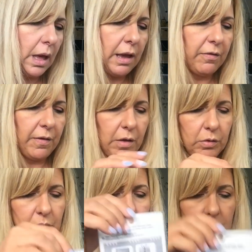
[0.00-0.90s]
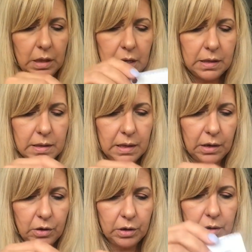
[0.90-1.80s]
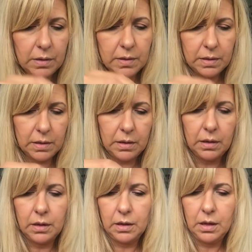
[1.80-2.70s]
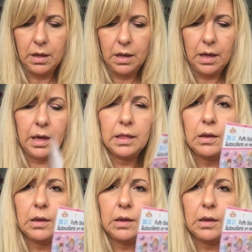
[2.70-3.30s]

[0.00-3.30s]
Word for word: I found these stickers and